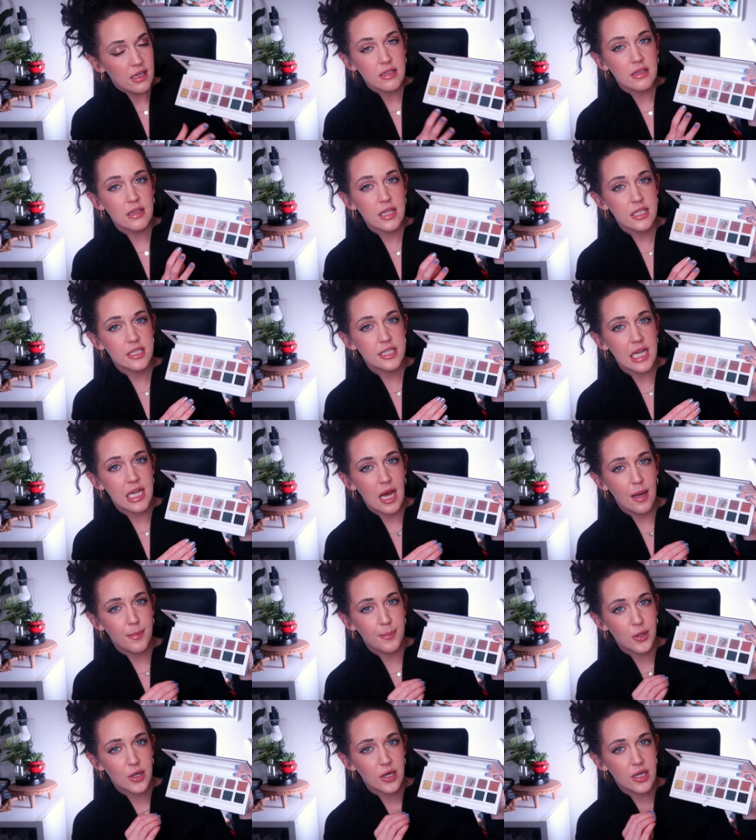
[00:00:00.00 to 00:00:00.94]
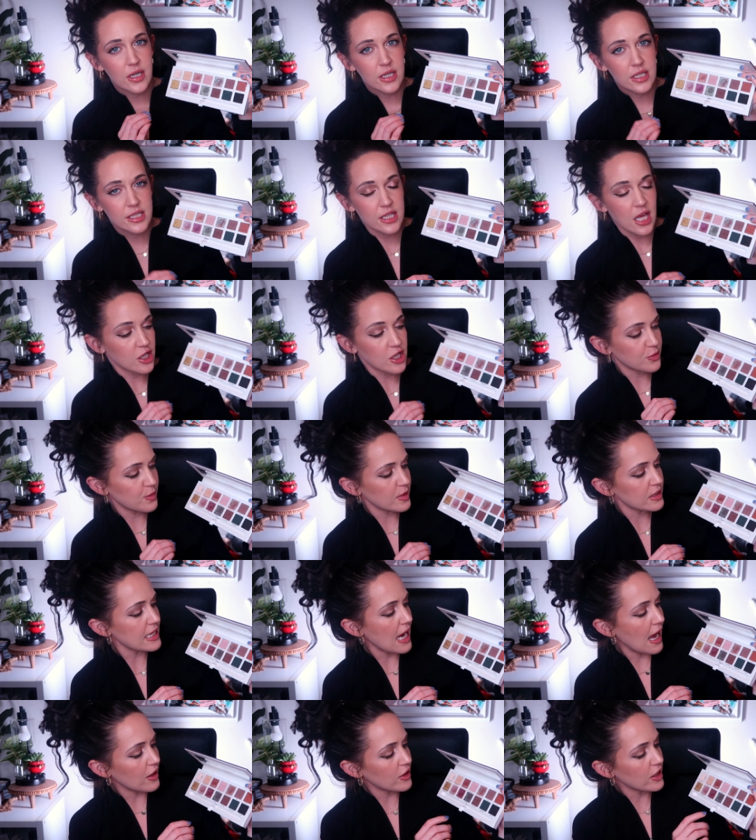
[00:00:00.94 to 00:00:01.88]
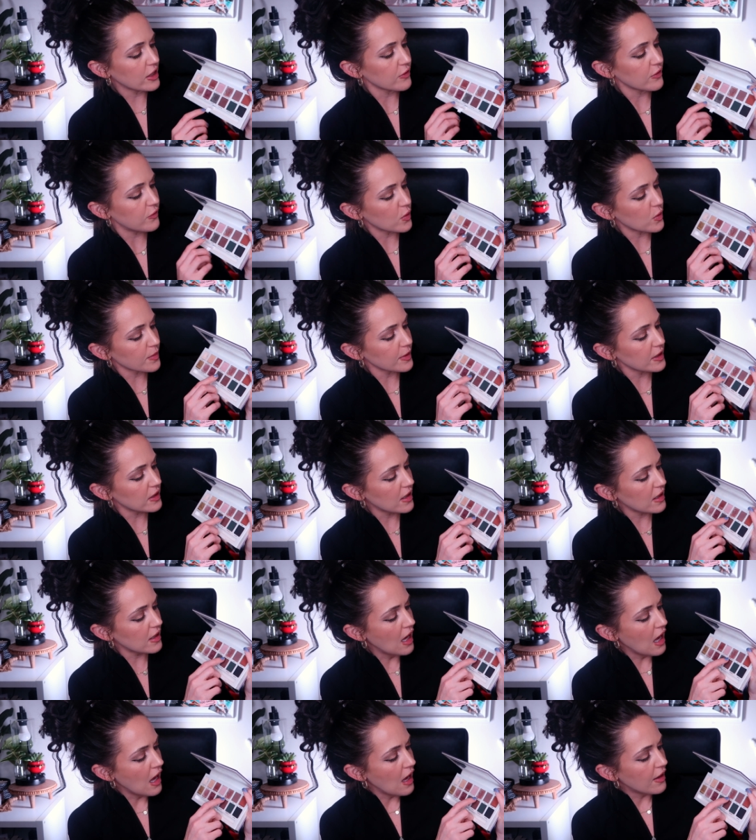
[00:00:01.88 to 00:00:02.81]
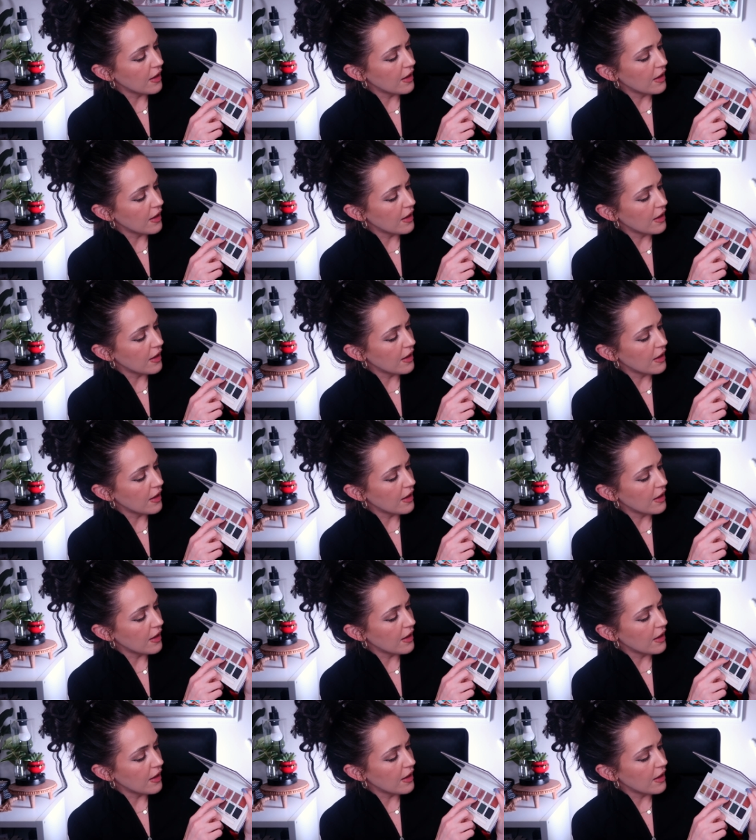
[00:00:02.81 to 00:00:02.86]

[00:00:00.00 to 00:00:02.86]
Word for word: lid topper slash metallic formula.